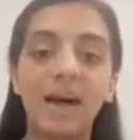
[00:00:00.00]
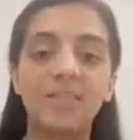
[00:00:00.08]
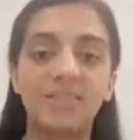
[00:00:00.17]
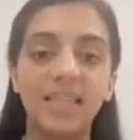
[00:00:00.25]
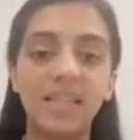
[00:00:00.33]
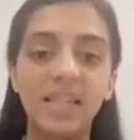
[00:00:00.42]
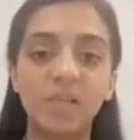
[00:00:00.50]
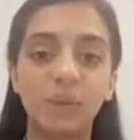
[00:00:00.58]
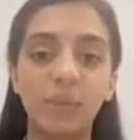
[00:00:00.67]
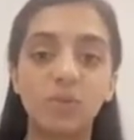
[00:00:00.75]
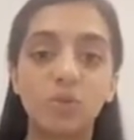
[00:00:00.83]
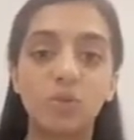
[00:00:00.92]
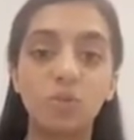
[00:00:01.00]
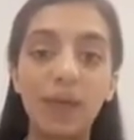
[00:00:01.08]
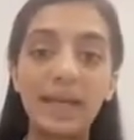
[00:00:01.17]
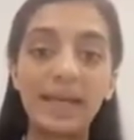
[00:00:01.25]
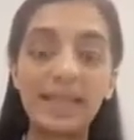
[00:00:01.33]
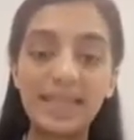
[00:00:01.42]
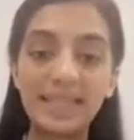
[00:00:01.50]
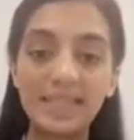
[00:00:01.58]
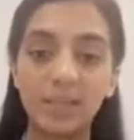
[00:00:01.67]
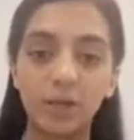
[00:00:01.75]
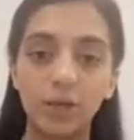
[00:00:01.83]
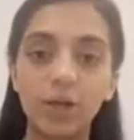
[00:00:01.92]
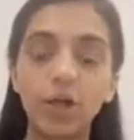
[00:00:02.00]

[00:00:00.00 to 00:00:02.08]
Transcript: they need to be able to wait and listen